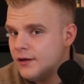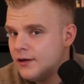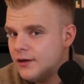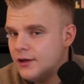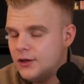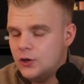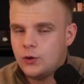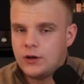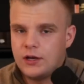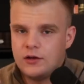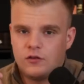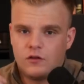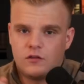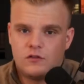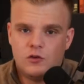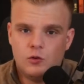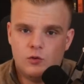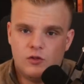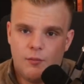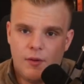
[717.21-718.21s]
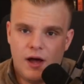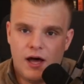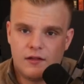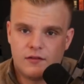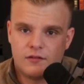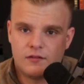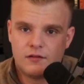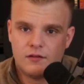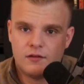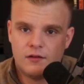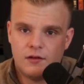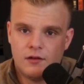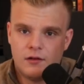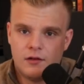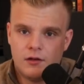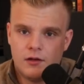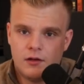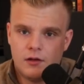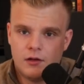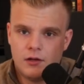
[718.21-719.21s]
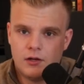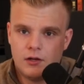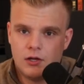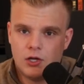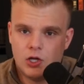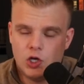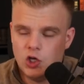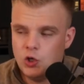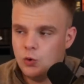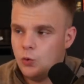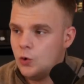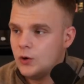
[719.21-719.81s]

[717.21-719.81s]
you can just do the math. You will